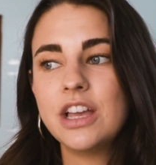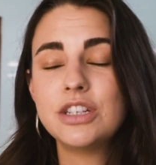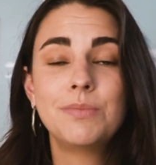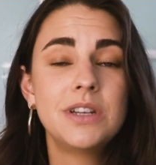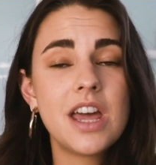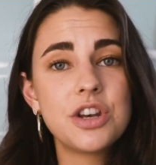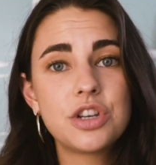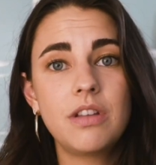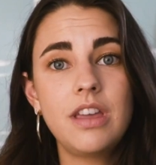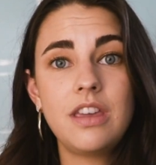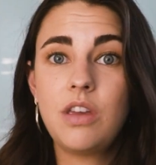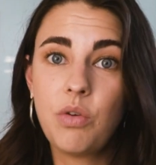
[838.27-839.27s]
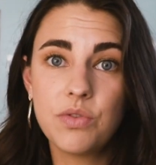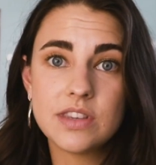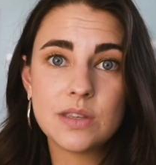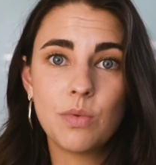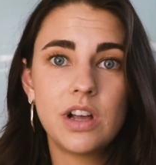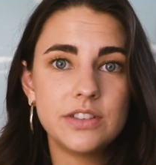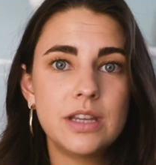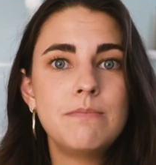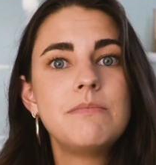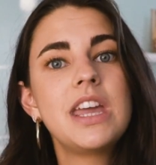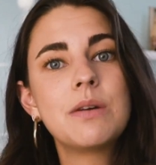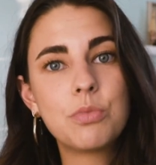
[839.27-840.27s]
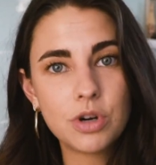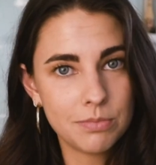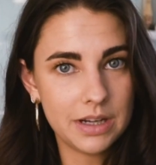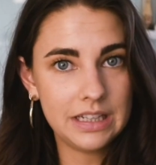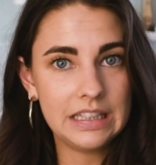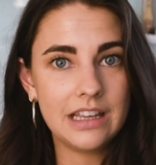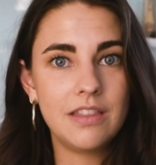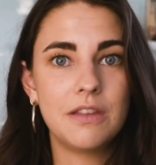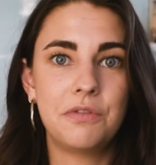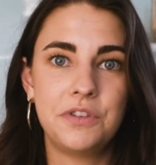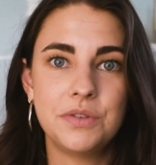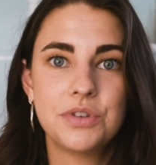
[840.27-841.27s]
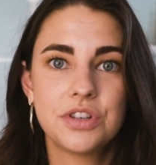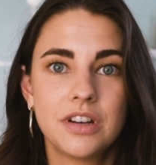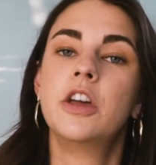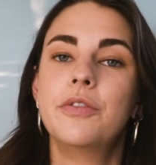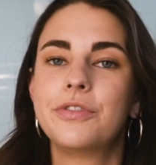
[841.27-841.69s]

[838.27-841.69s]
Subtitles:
to potentially use as well to make more money in the future.